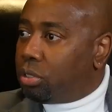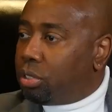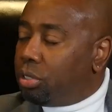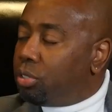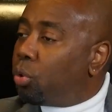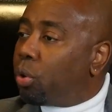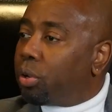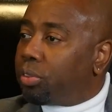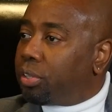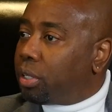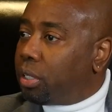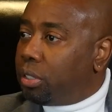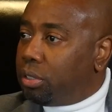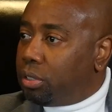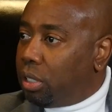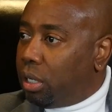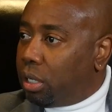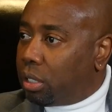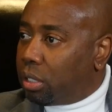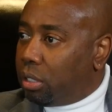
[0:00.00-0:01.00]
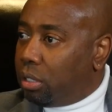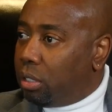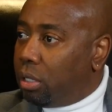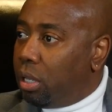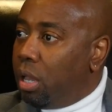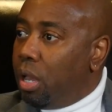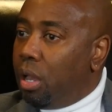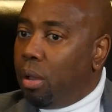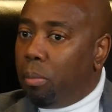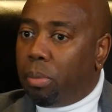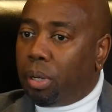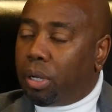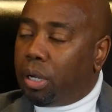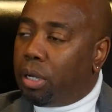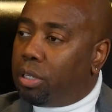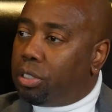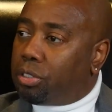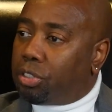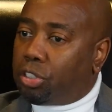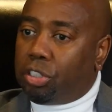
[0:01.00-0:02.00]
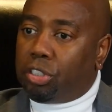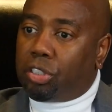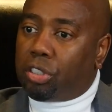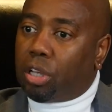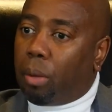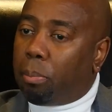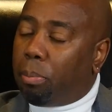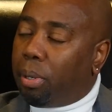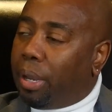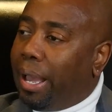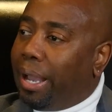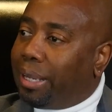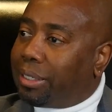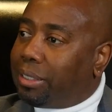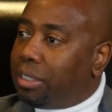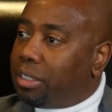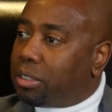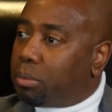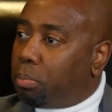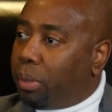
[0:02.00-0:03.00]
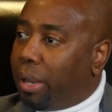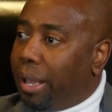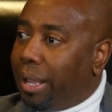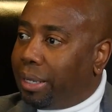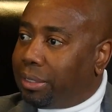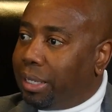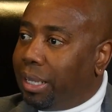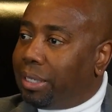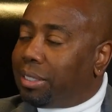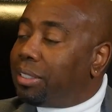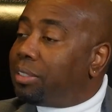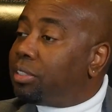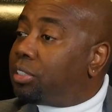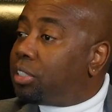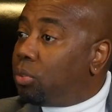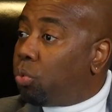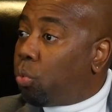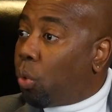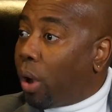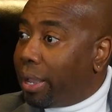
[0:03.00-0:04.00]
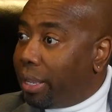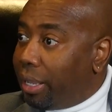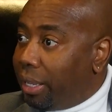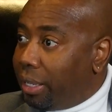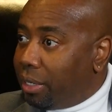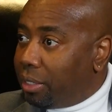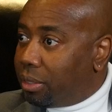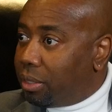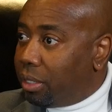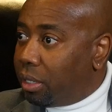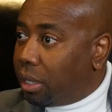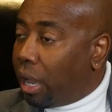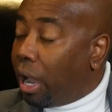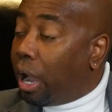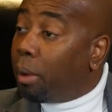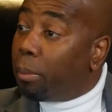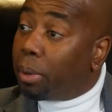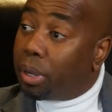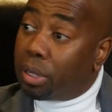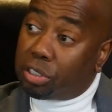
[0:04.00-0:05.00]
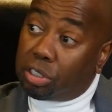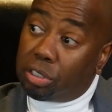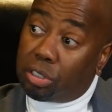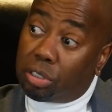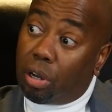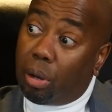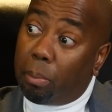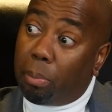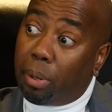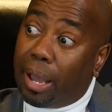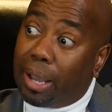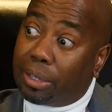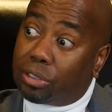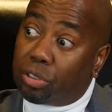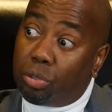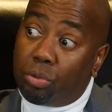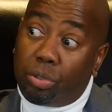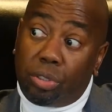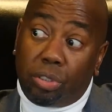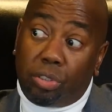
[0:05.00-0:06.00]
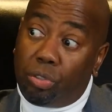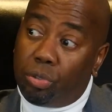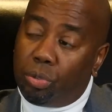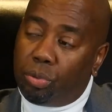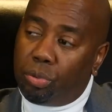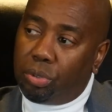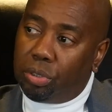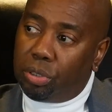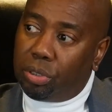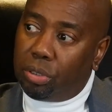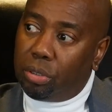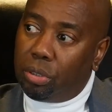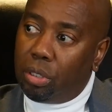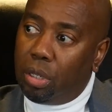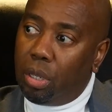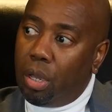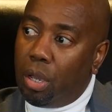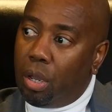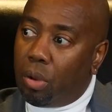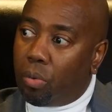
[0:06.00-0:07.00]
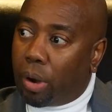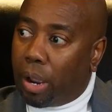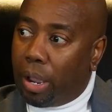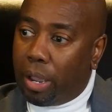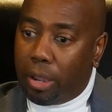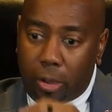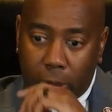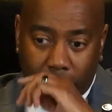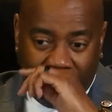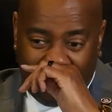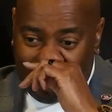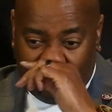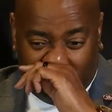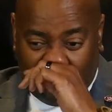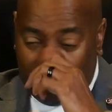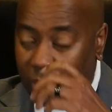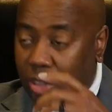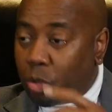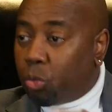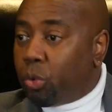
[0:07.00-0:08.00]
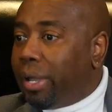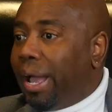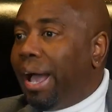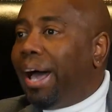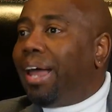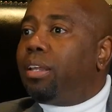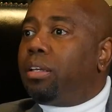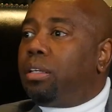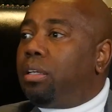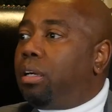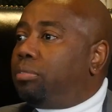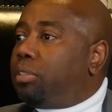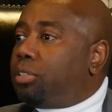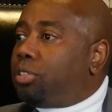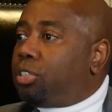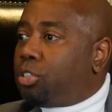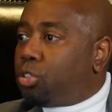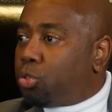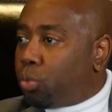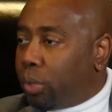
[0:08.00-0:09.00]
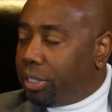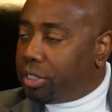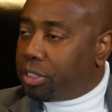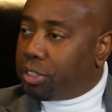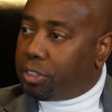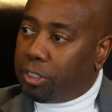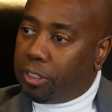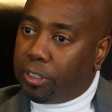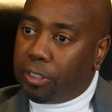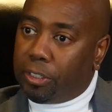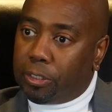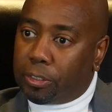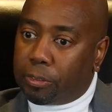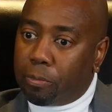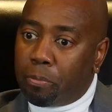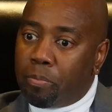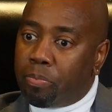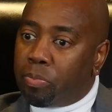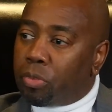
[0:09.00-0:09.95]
to Northern Kentucky because she saw Black this, Black that, didn't see white anything, all because she saw a Black student union, right? But the reality of the situation is